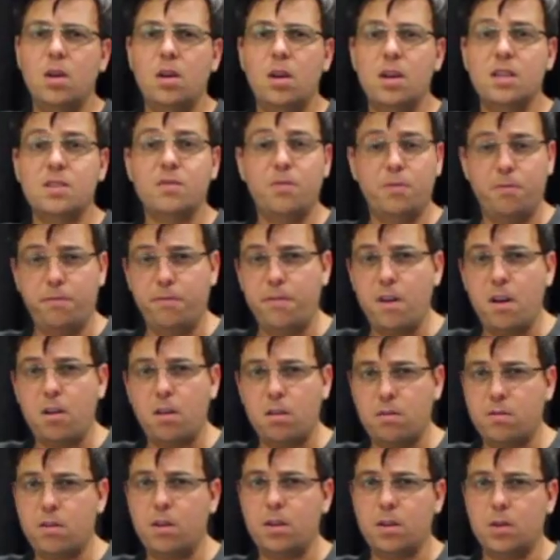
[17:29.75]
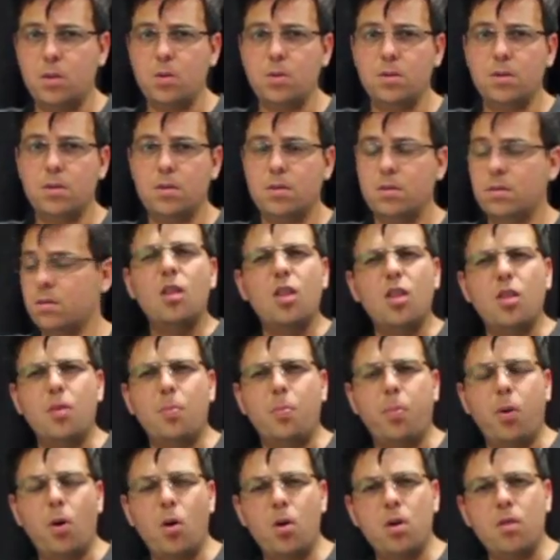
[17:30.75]
It's very, very good. The
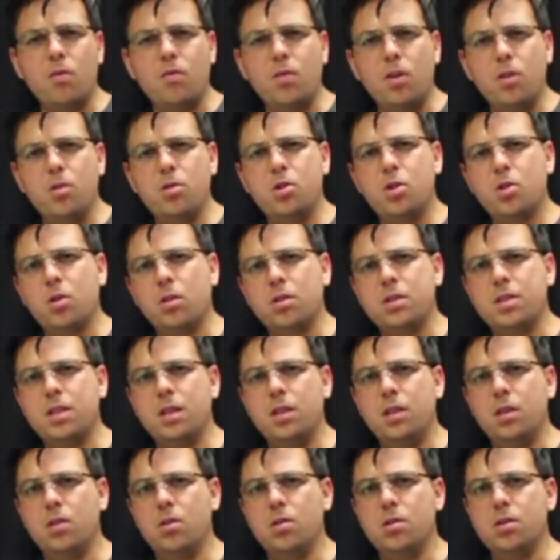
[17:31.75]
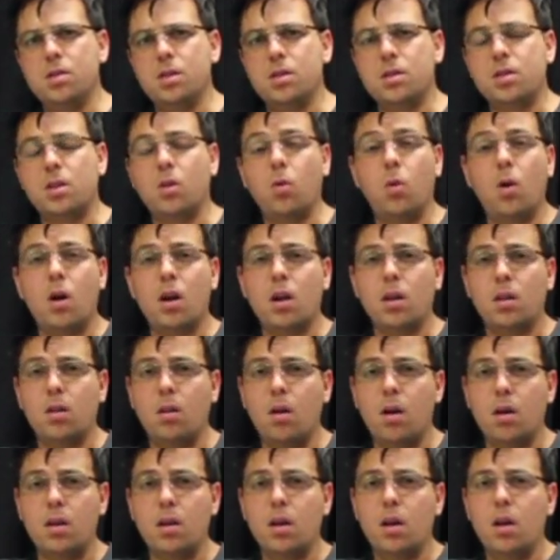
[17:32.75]
point of view shots he uses quite a
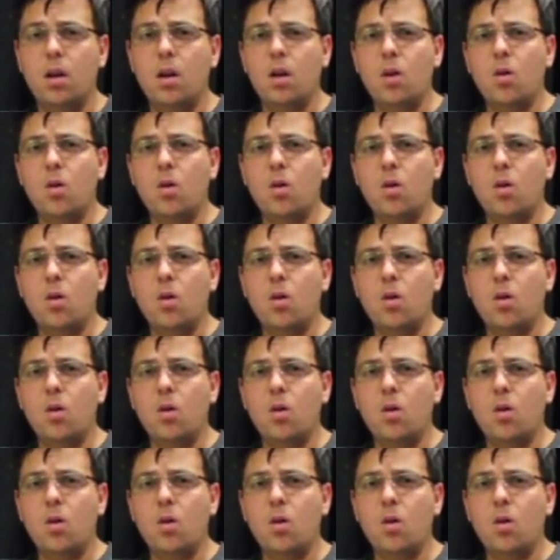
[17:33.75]
lot